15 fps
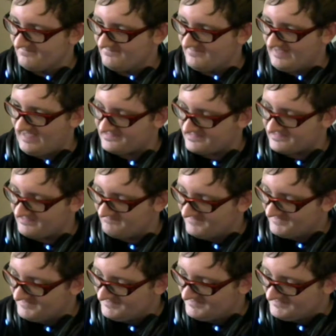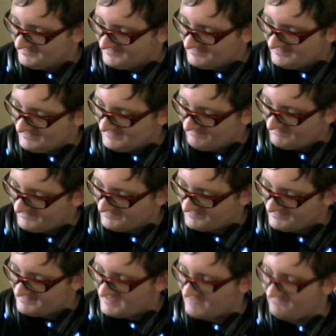ask him. But this
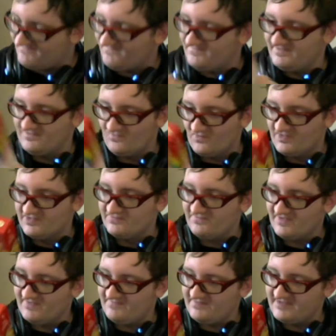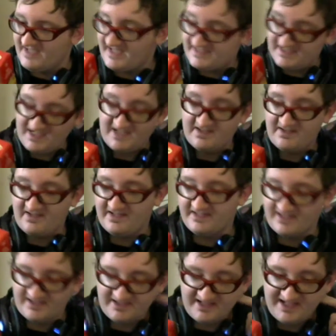does have an orange flavor. They actually had
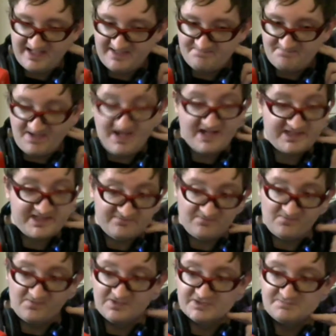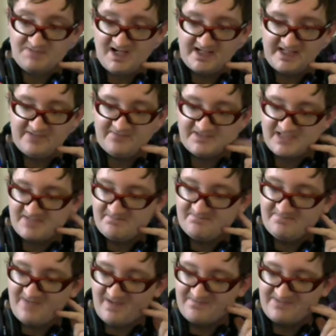a box of orange Pocky, which I'm
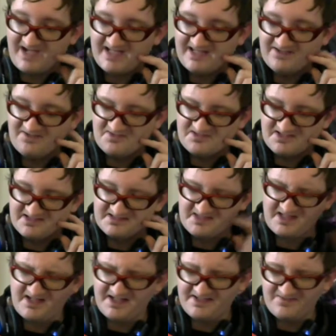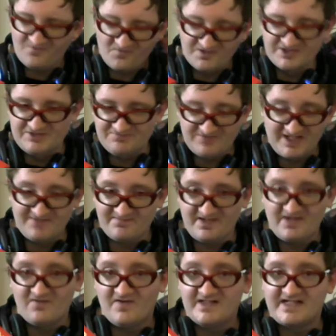kind of interested in because I like orange flavor. I
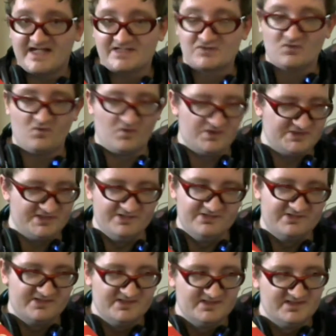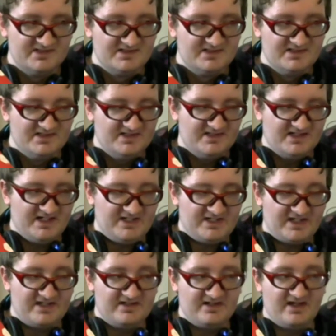don't like actual oranges, and
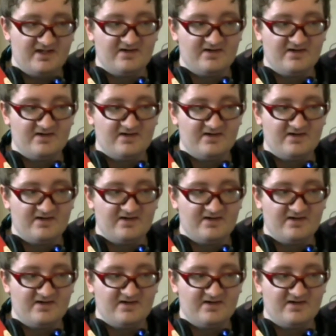I